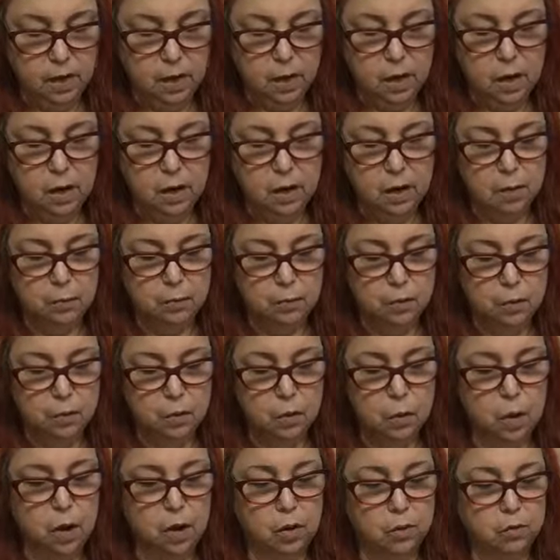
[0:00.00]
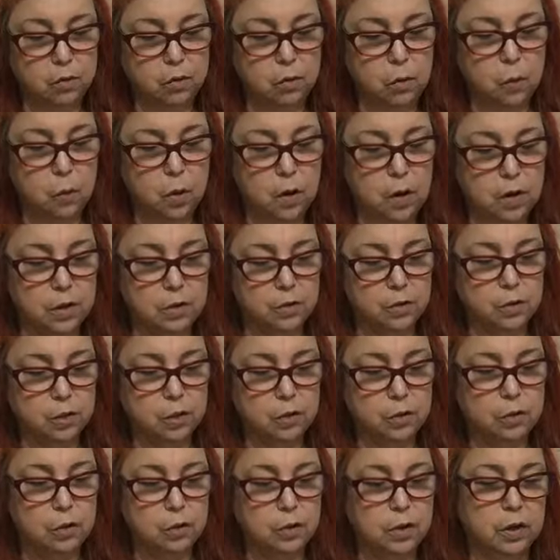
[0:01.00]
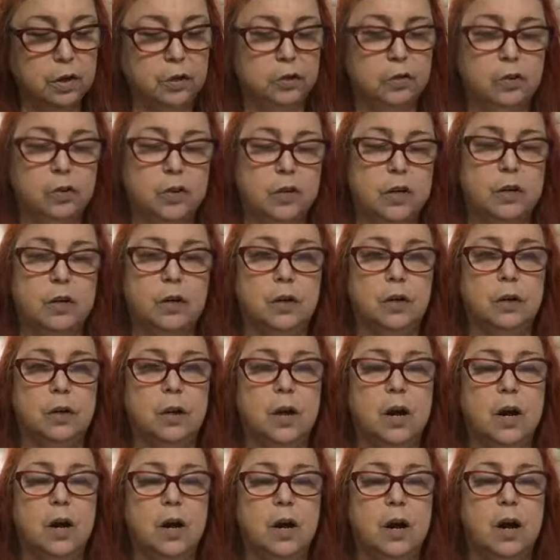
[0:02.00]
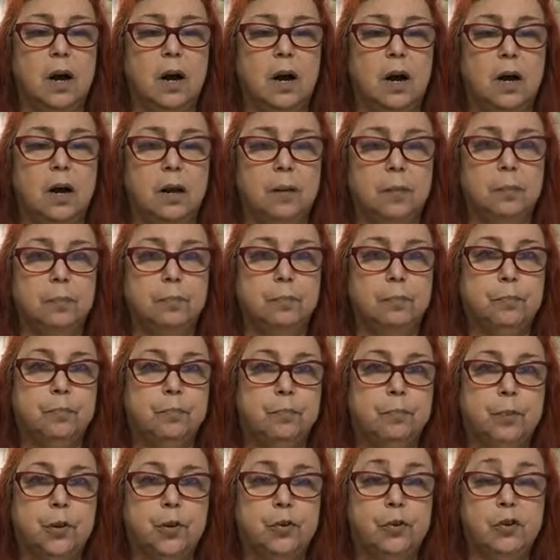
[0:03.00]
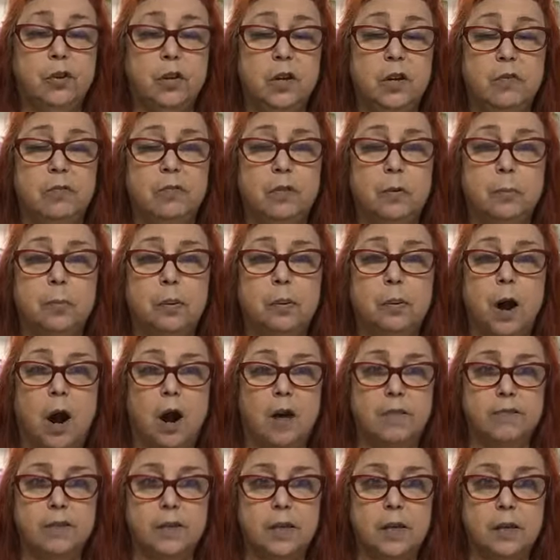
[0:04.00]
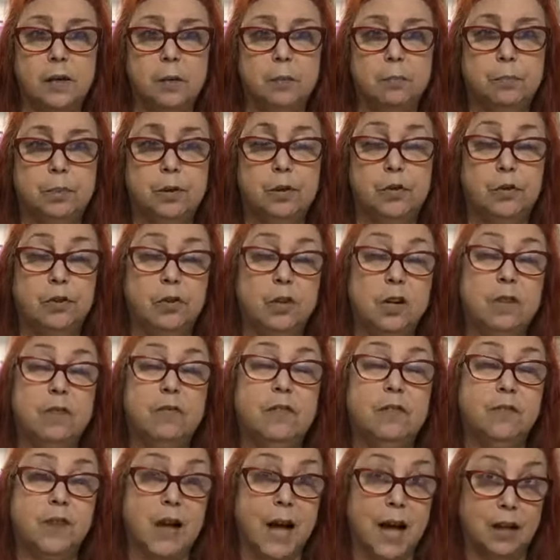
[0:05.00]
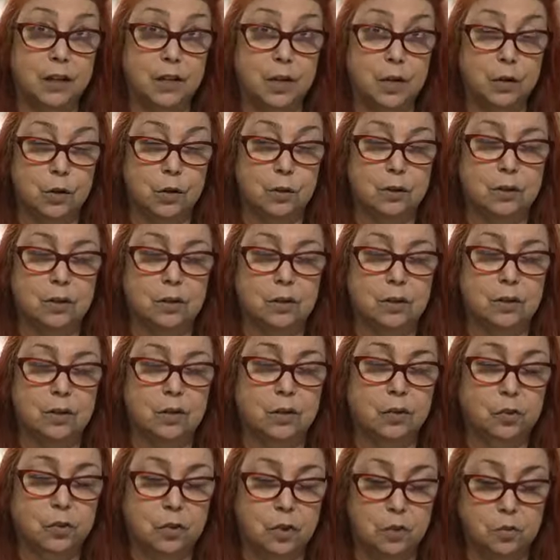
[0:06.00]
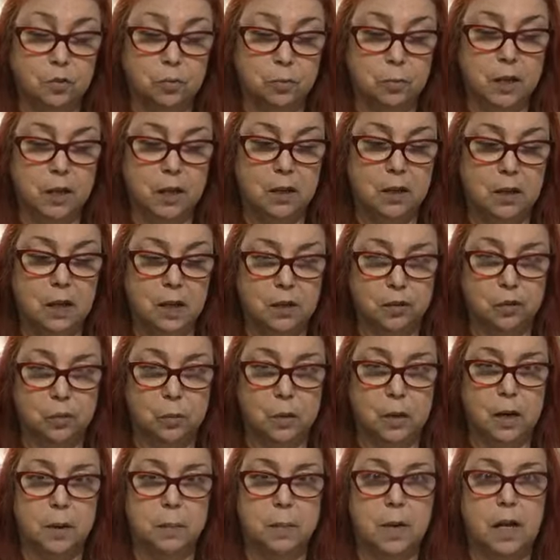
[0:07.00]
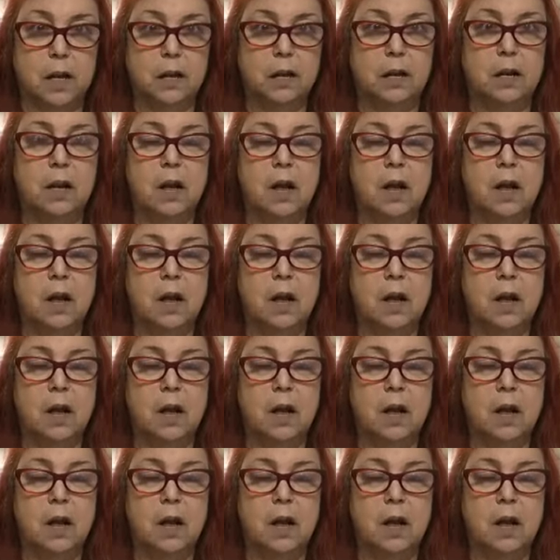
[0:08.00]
You also want to consider perceived profit, perceived value. Excuse me, that's what I meant.